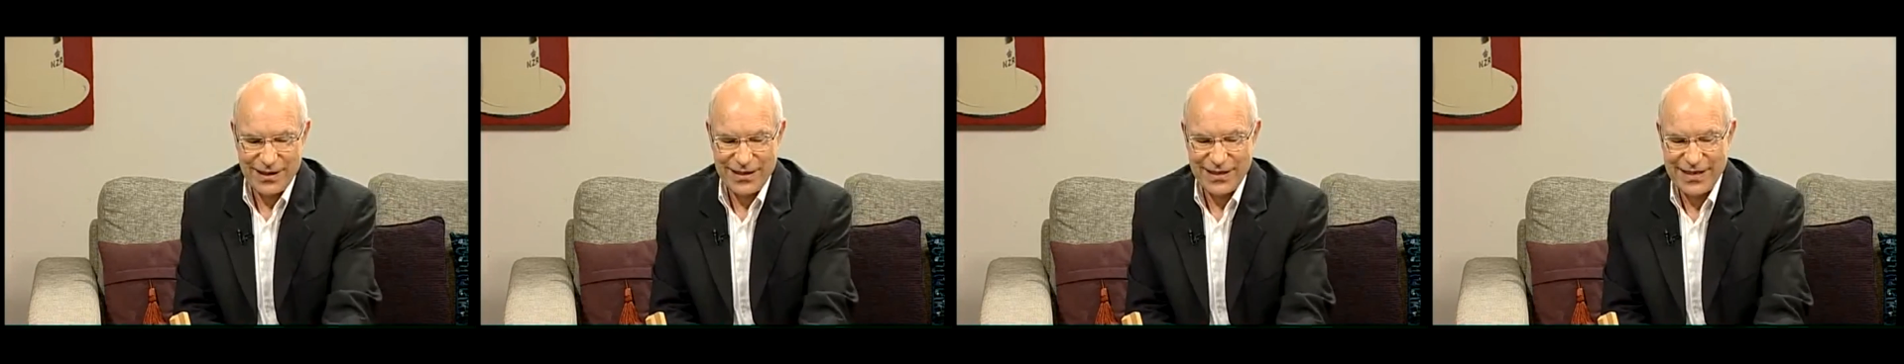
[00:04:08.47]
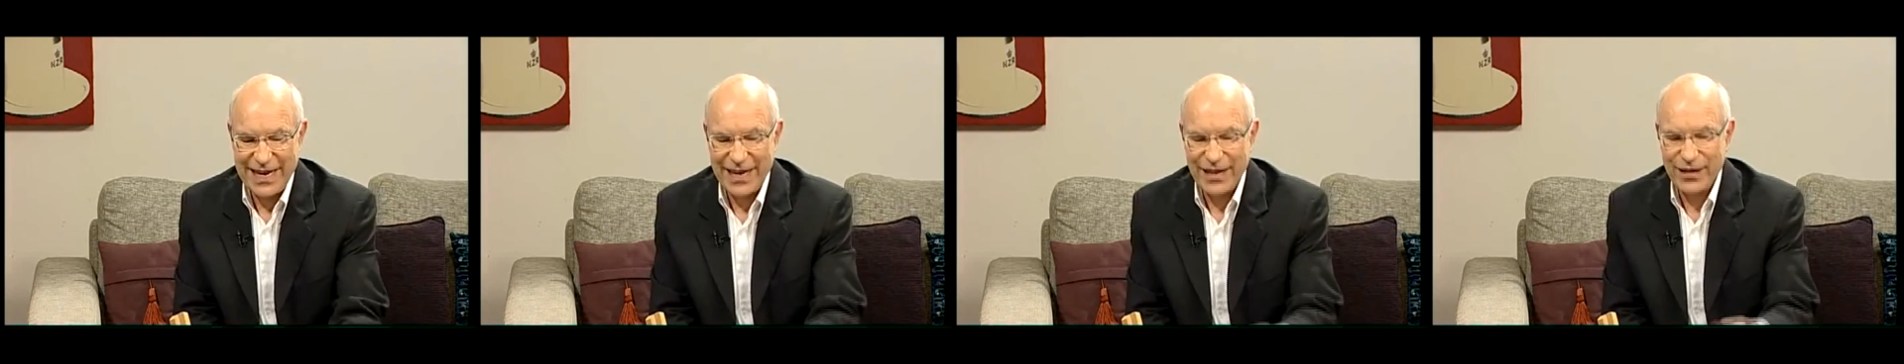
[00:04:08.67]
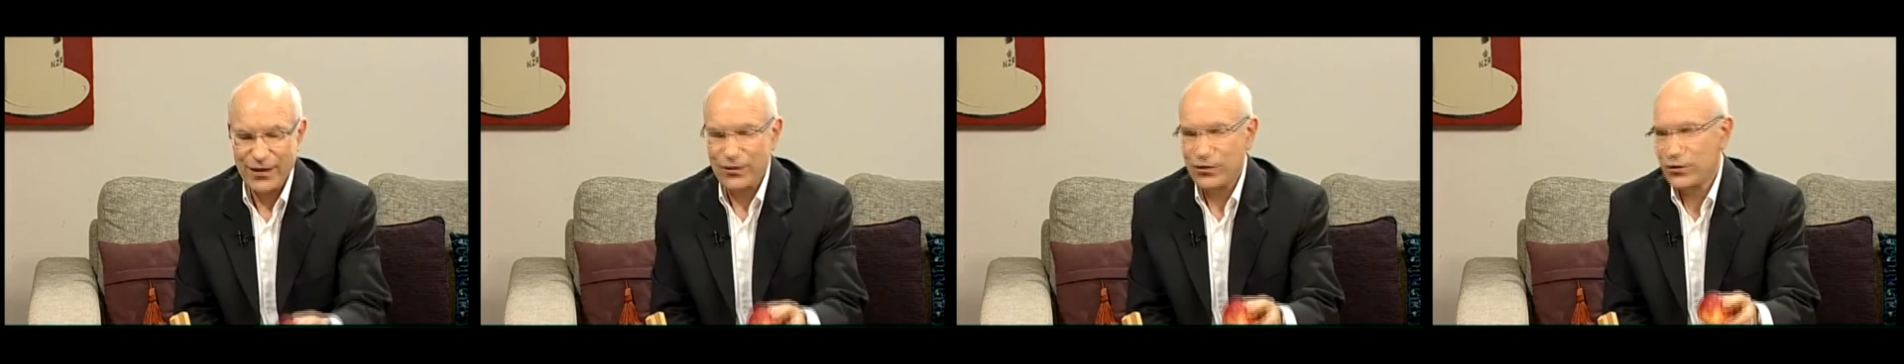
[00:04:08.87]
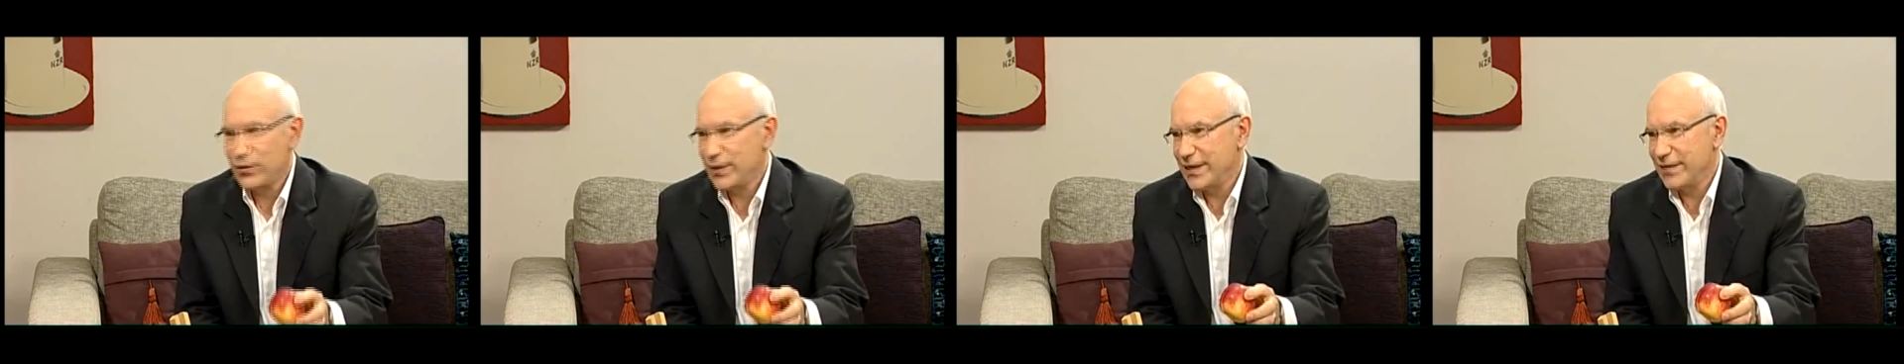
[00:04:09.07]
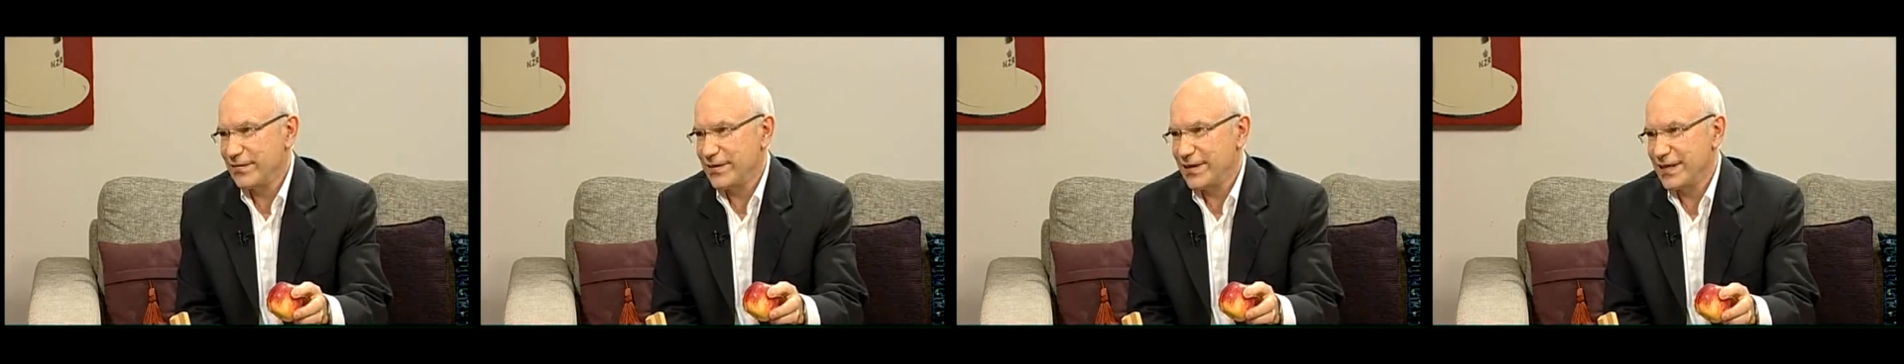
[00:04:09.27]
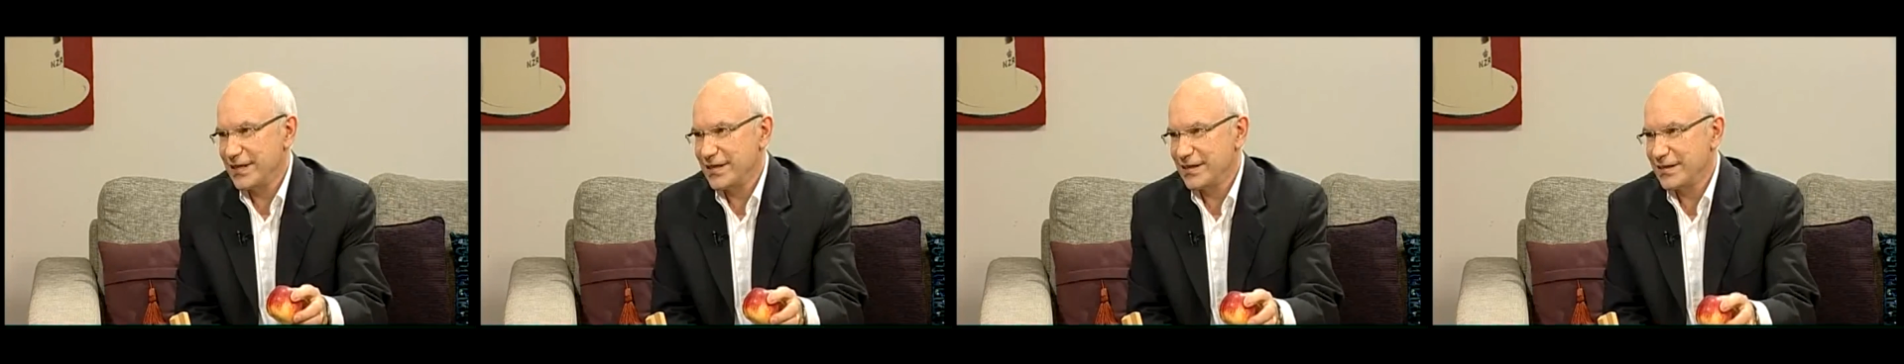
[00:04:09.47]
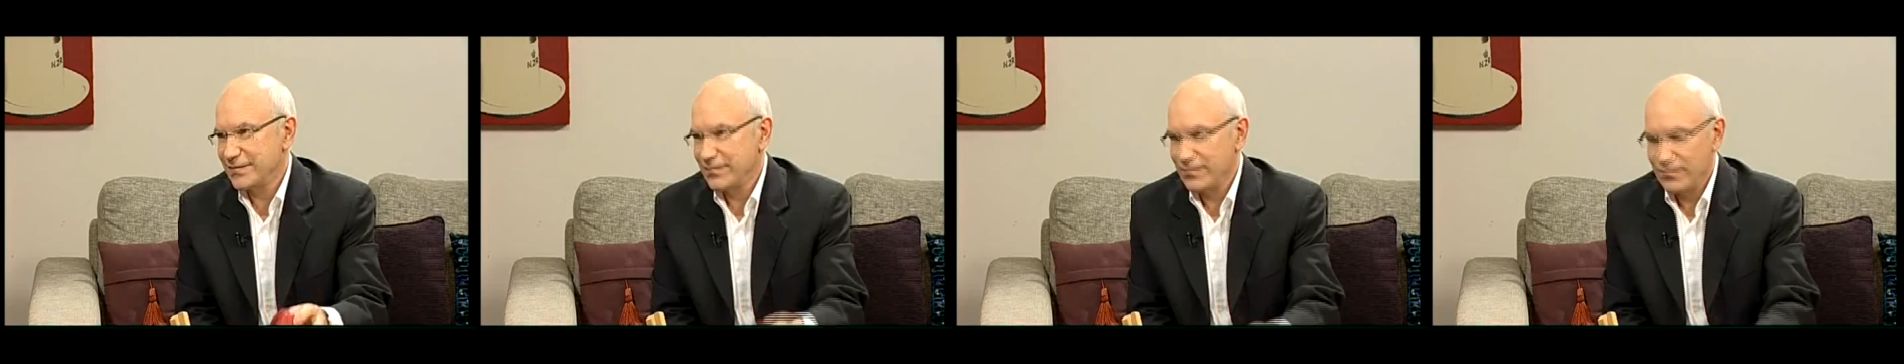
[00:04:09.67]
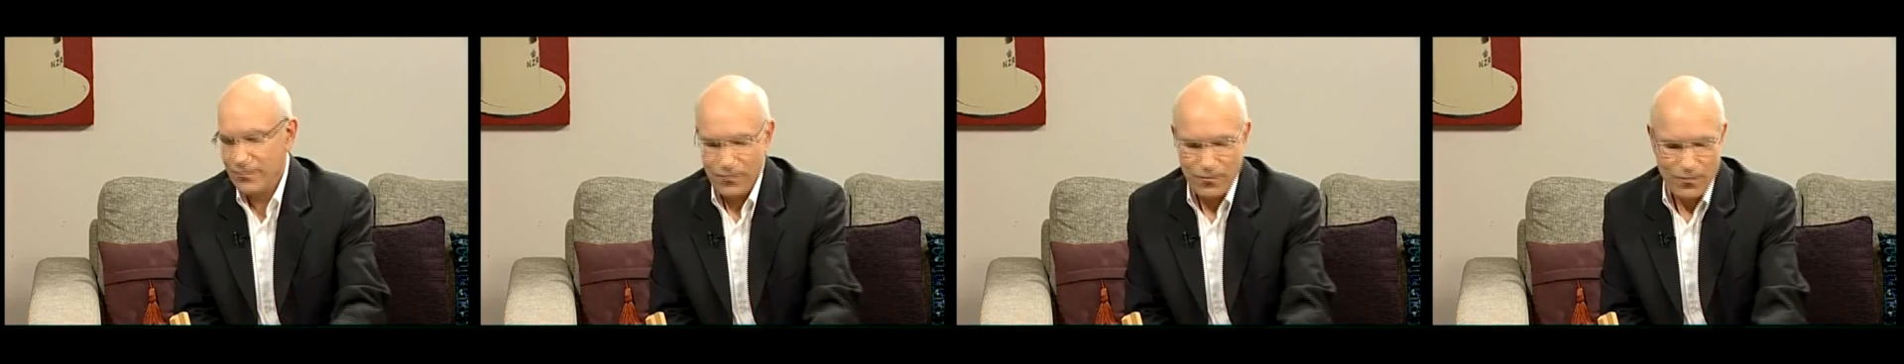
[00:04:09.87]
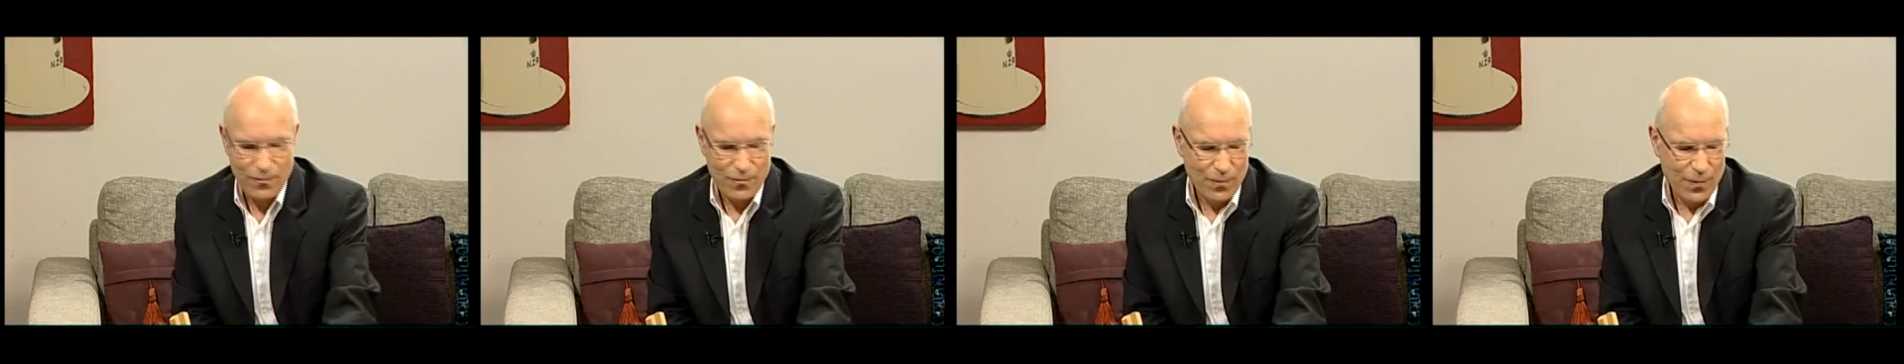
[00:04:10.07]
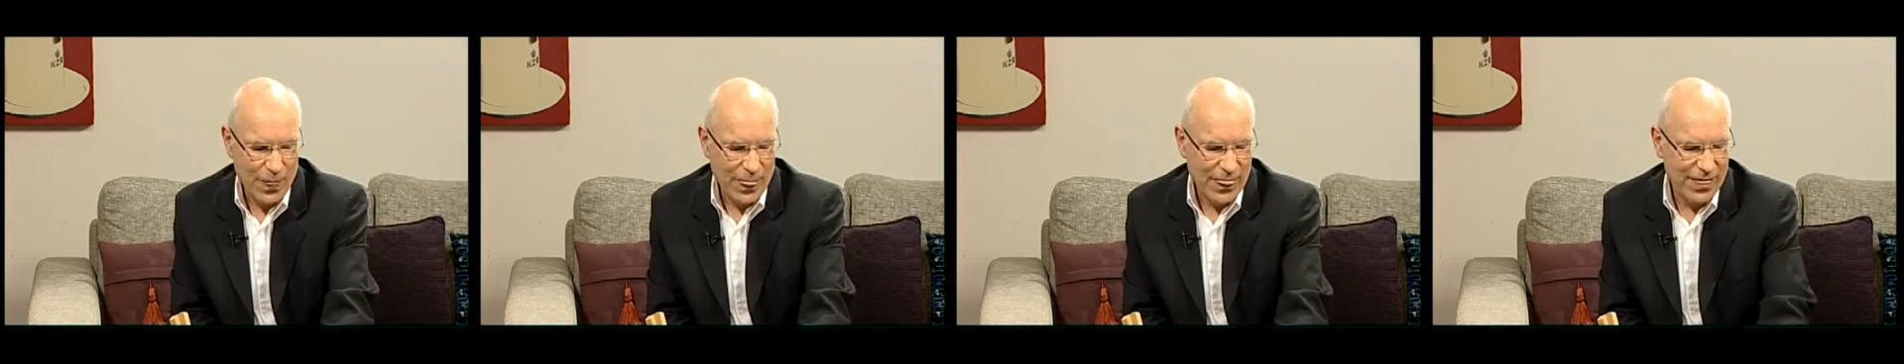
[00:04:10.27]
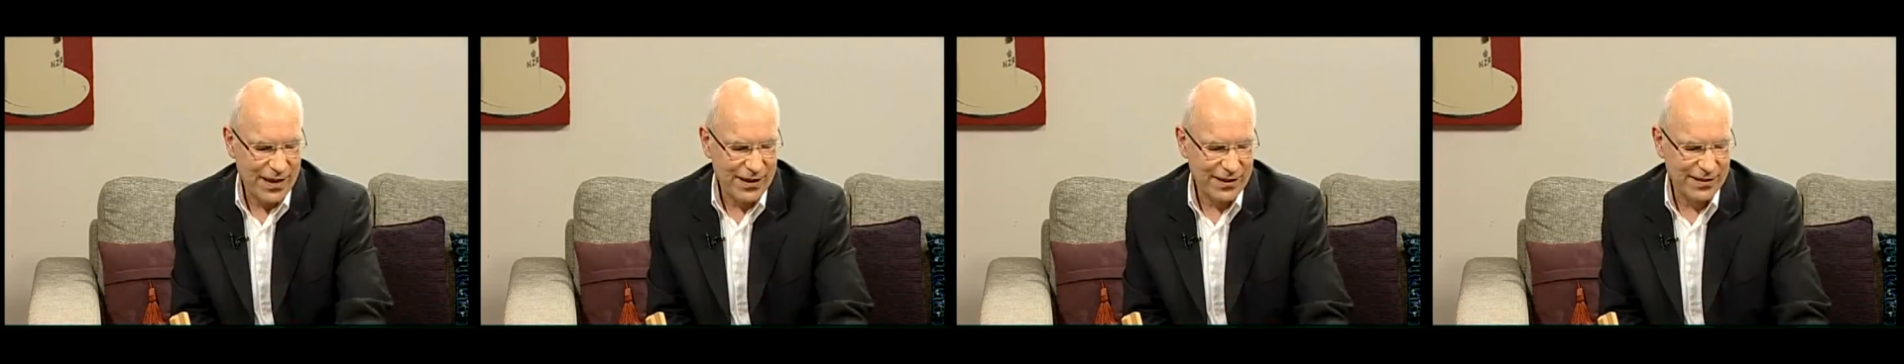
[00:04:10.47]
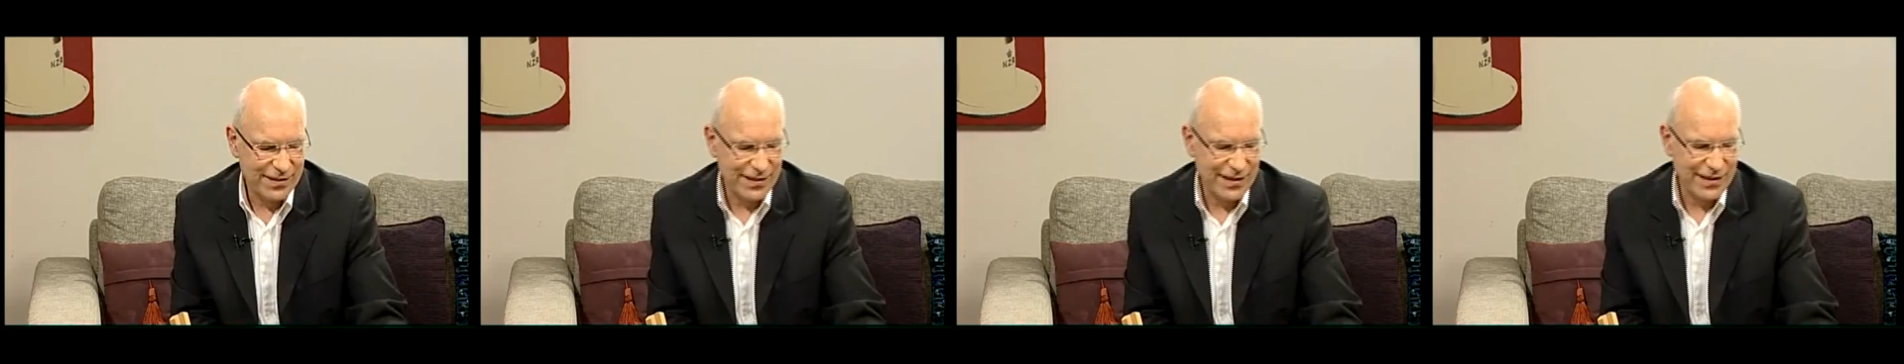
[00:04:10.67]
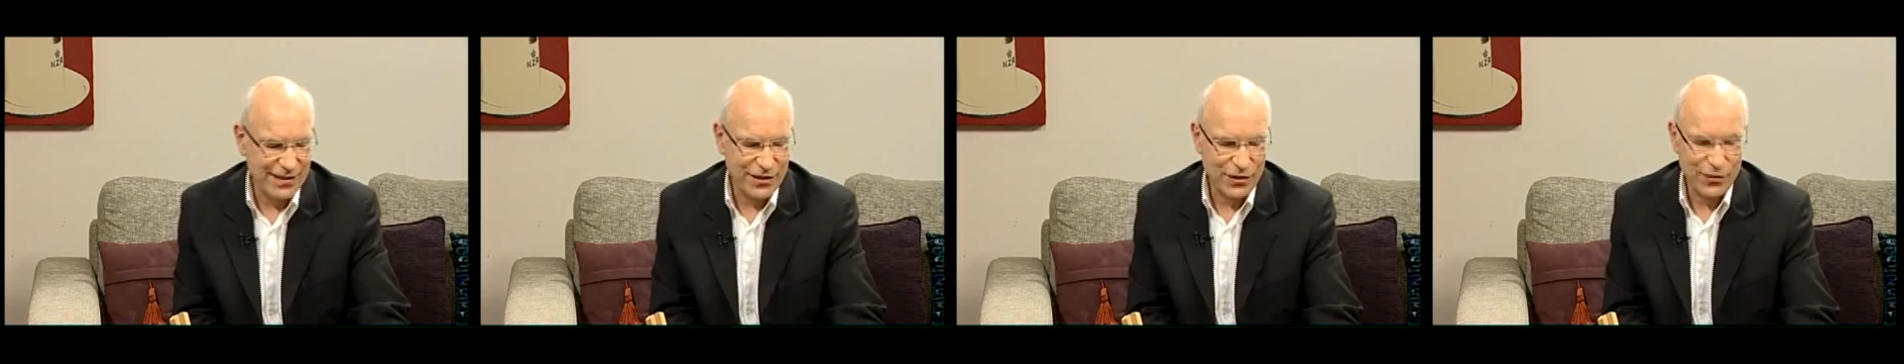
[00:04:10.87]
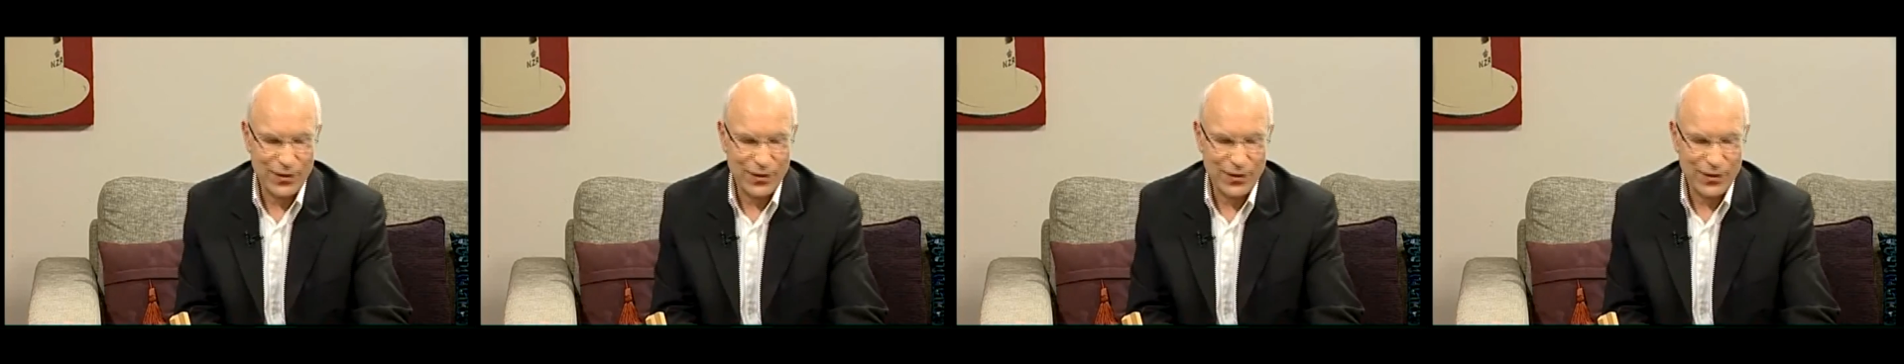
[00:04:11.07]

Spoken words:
10 or 20 of these. This is